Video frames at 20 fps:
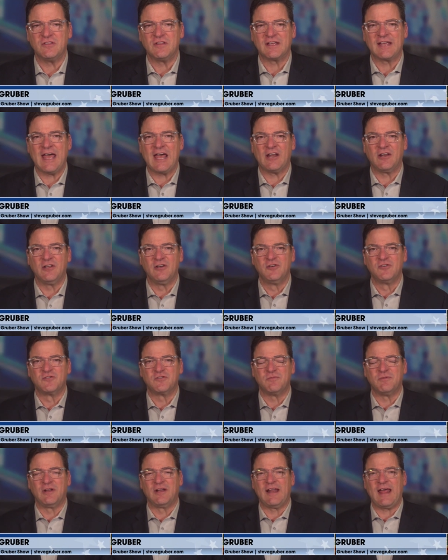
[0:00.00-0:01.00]
that got loose
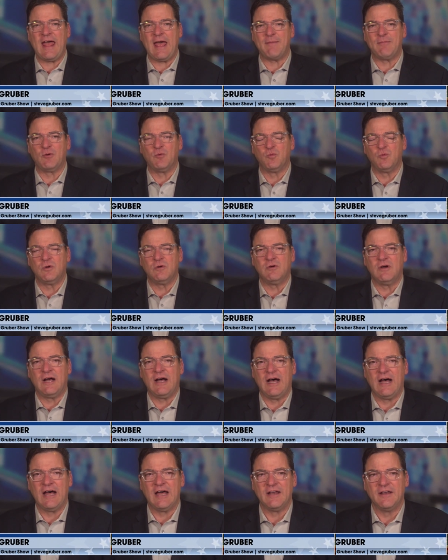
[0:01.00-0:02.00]
from a lab in
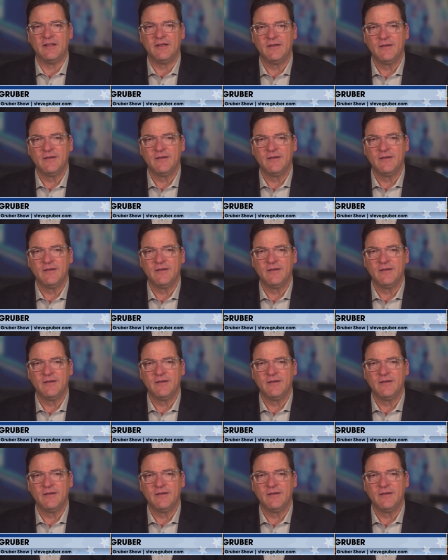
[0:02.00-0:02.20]
Wuhan.